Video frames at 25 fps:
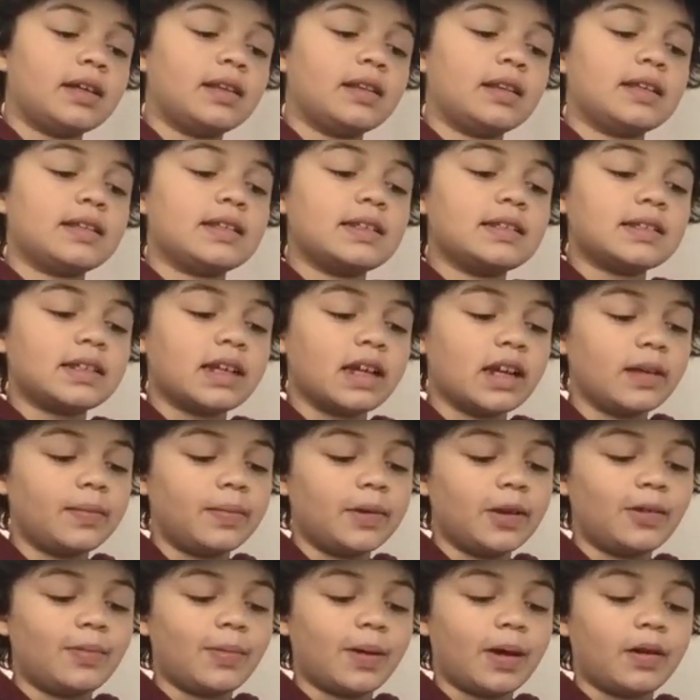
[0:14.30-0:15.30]
this is going to
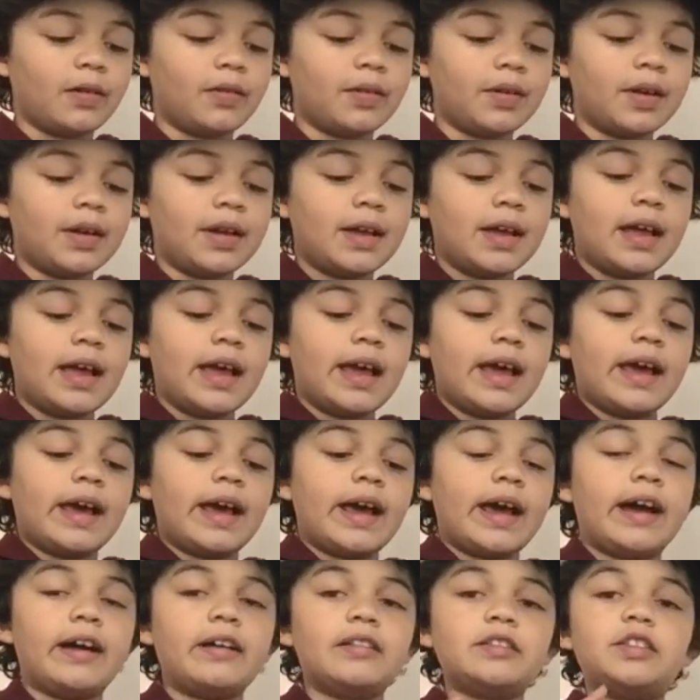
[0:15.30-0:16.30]
be about
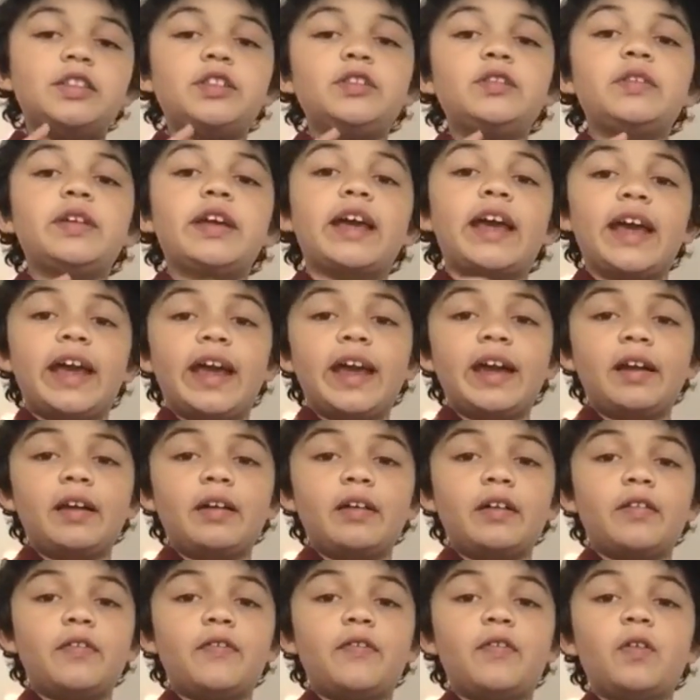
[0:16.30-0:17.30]
how to
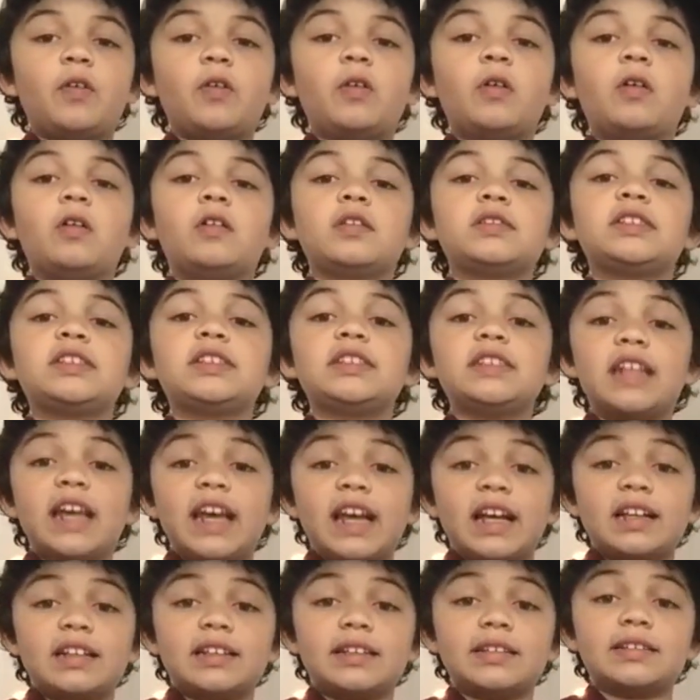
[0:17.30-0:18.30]
care for
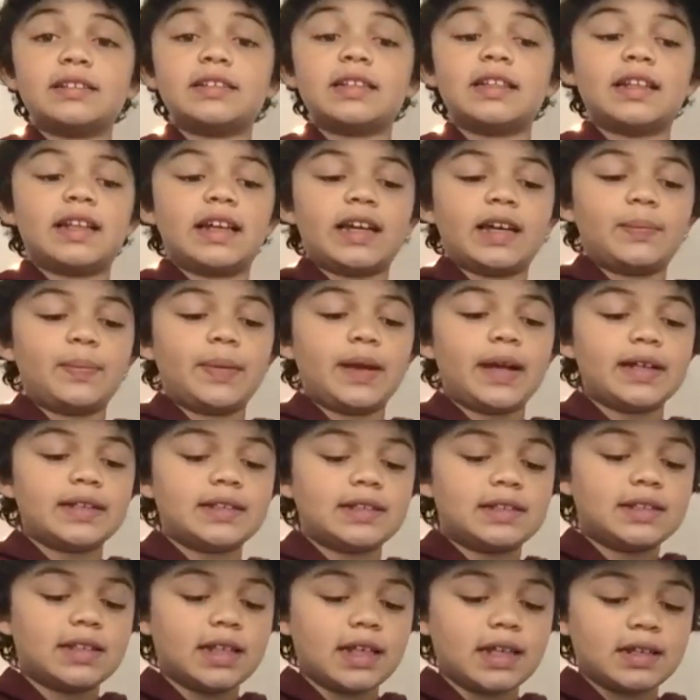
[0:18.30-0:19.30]
snails, like pet
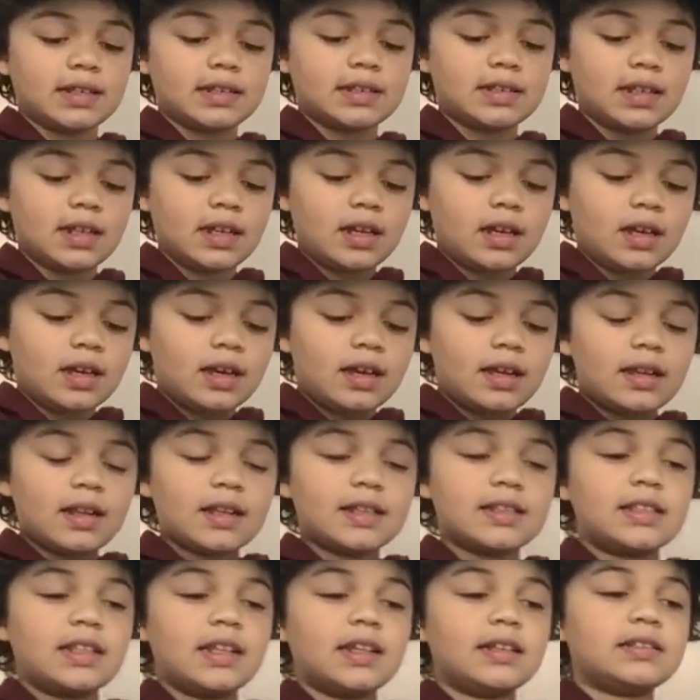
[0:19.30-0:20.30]
snails. The
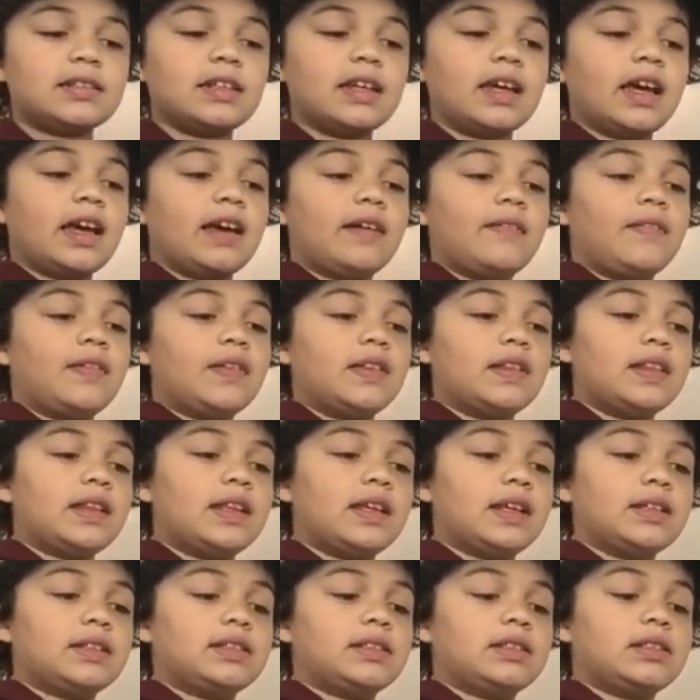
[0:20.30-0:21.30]
snails I have in
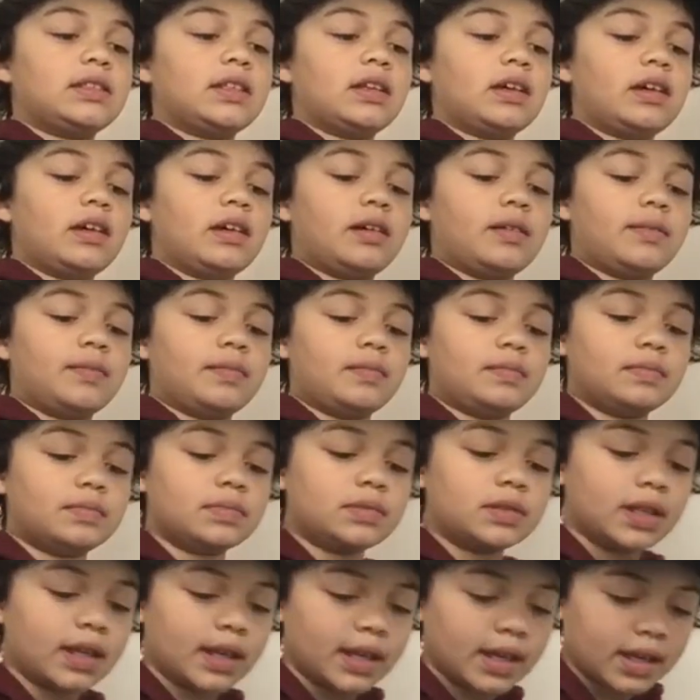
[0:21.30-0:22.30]
this
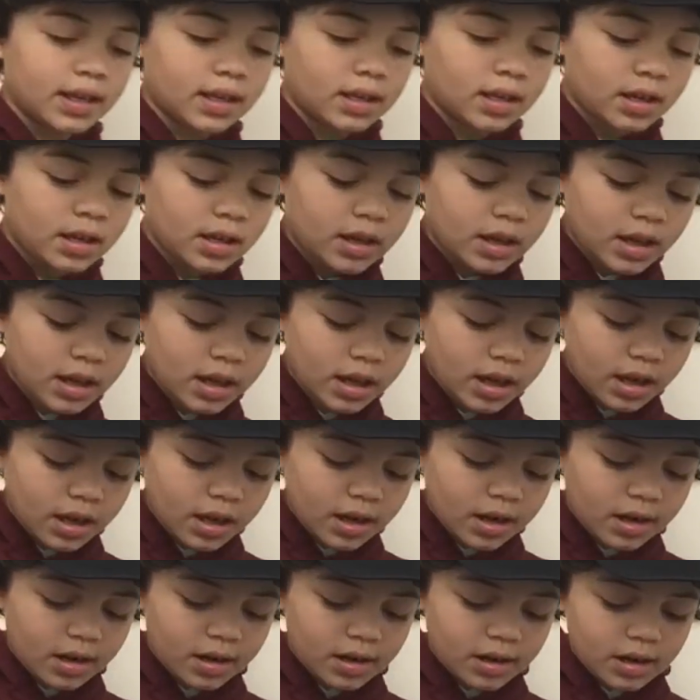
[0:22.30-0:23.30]
tank
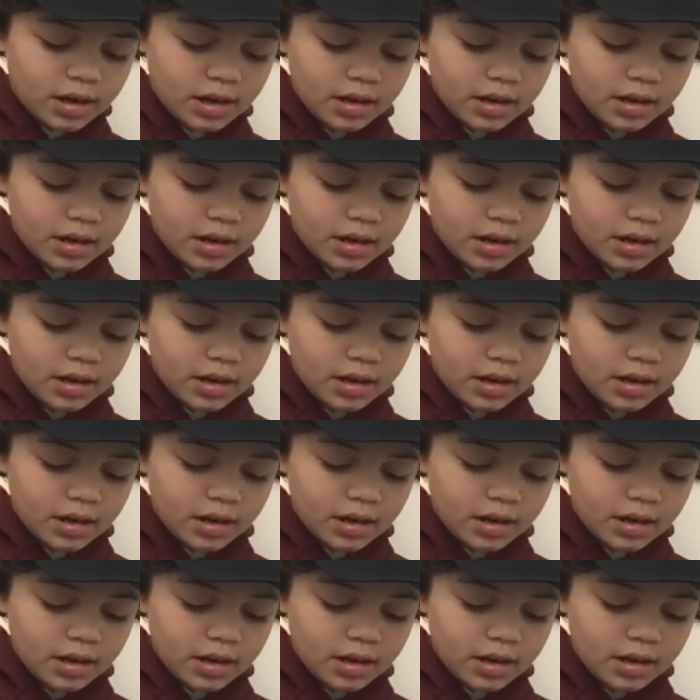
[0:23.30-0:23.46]
are